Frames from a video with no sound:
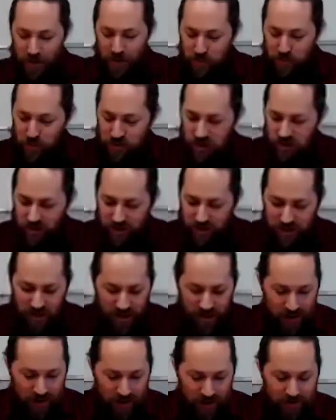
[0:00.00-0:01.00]
I suppose I could
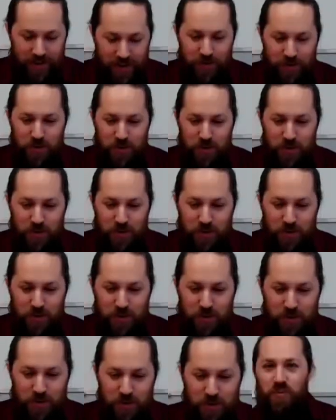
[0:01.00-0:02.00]
add that uh,
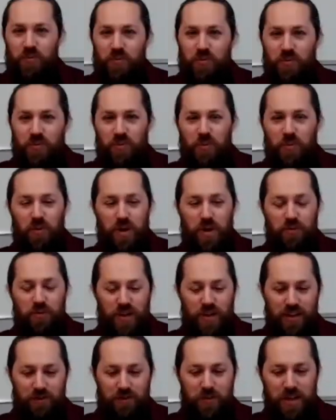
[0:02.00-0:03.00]
my wife and I
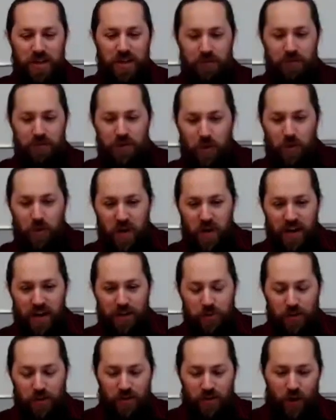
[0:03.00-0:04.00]
we live in Quebec.
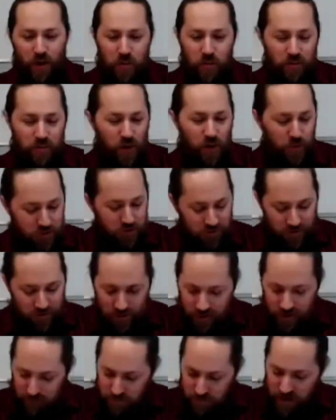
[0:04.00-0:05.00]
We're we've almost
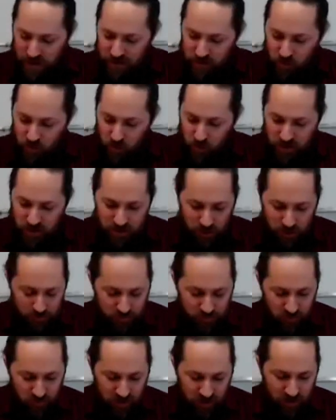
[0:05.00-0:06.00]
uh, made it to
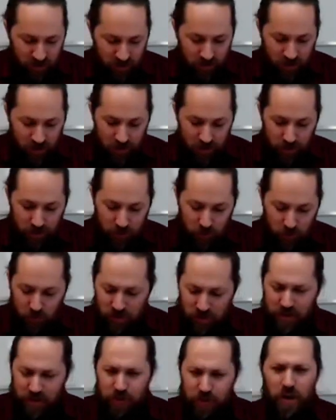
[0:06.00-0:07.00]
winter. Uh,
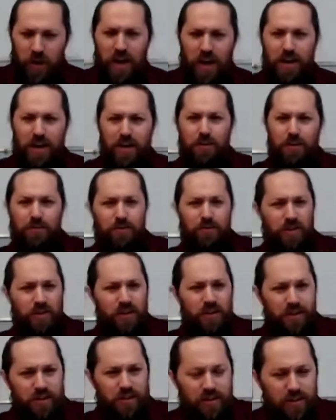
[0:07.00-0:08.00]
we have
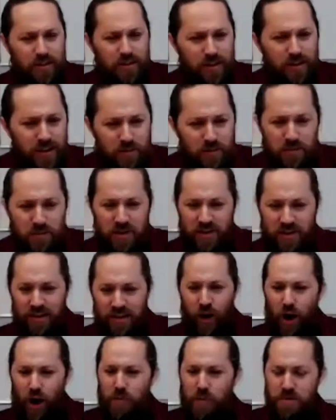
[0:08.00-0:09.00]
uh, a mini
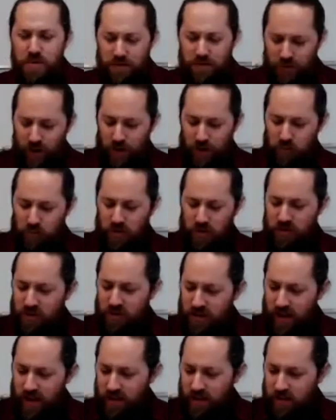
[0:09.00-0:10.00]
hobby farm, which
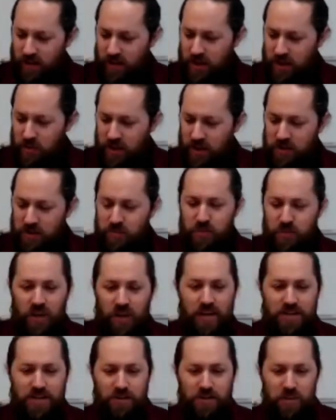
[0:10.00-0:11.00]
in Canada, anyways,
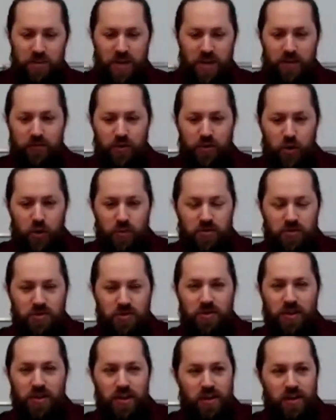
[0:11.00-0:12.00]
implies that we have goats.